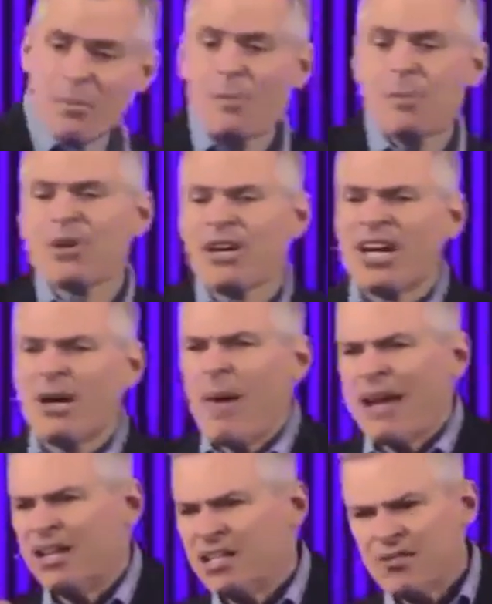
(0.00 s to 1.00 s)
people are going to come at
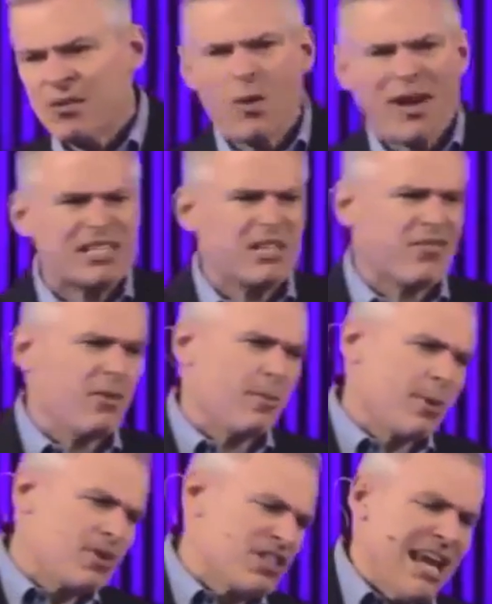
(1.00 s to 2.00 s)
it in different ways, different
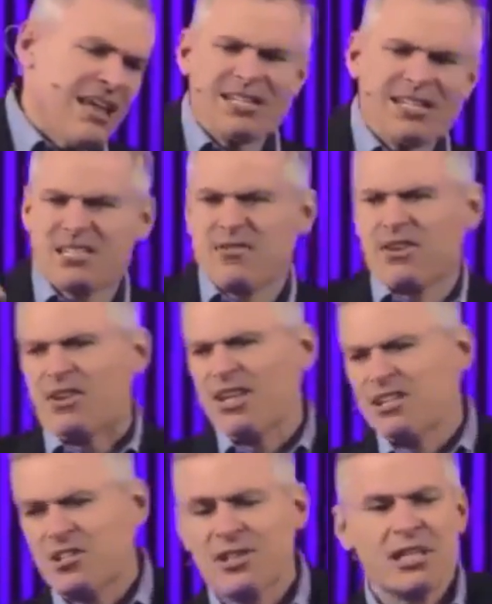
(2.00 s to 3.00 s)
personalities, different
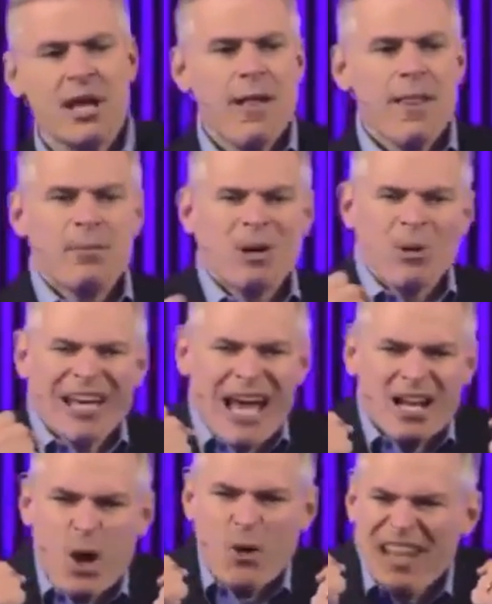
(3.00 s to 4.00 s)
histories, but we got to
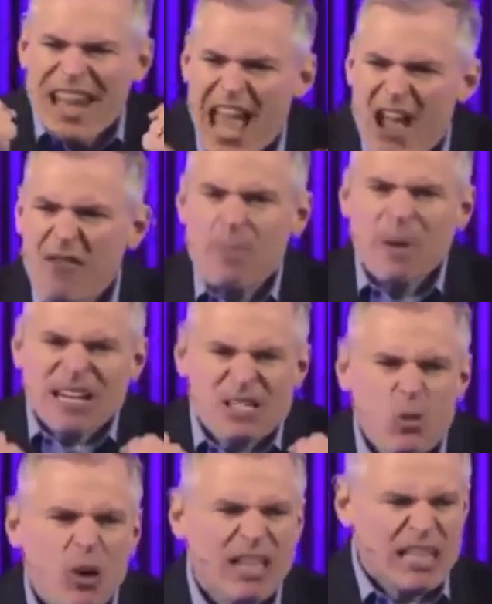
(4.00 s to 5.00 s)
know that everybody's
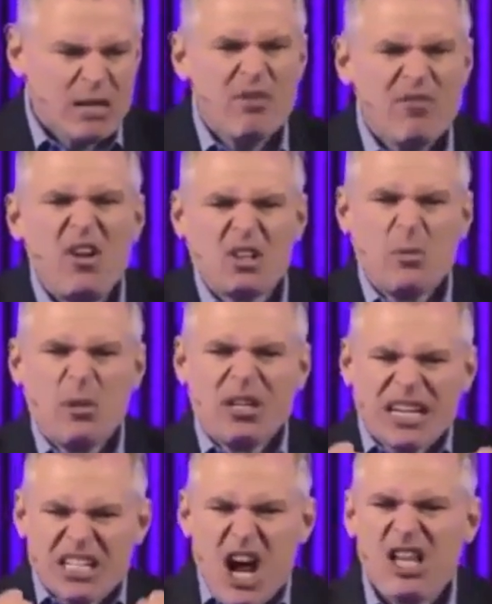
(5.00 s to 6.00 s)
willing to be vulnerable and
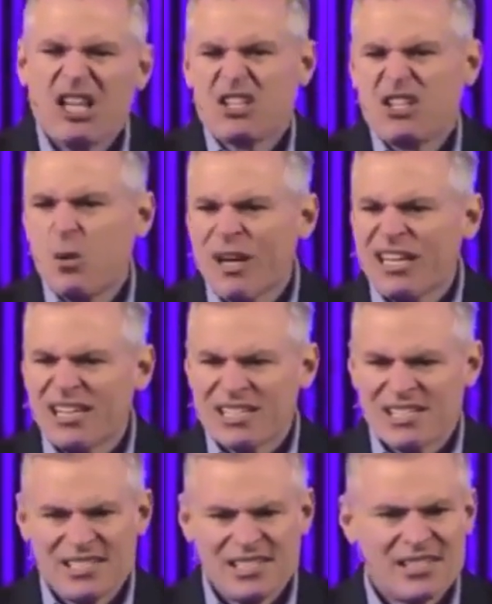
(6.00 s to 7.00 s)
acknowledge their
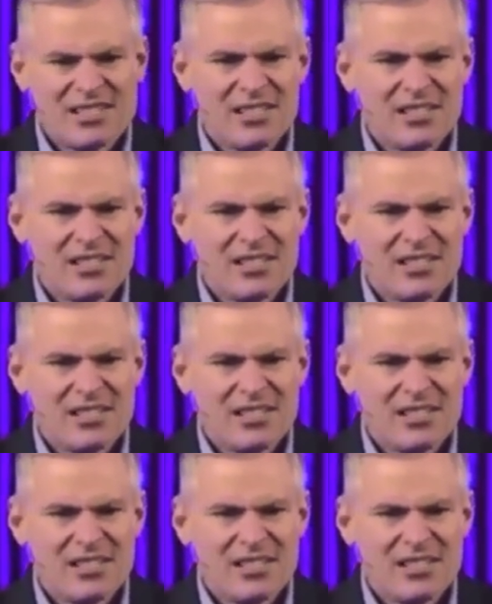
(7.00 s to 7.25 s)
weaknesses.